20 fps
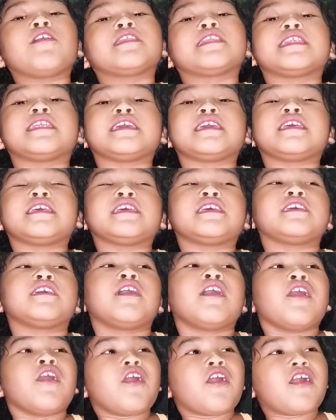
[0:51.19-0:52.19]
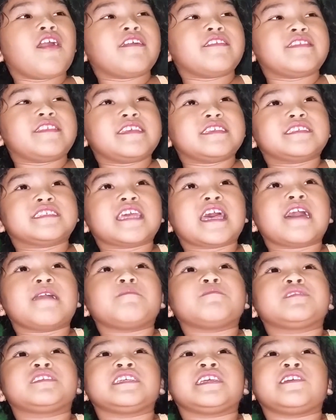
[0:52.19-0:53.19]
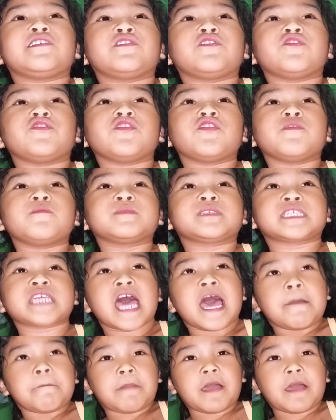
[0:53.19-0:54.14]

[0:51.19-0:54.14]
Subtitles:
lonely on these empty rooms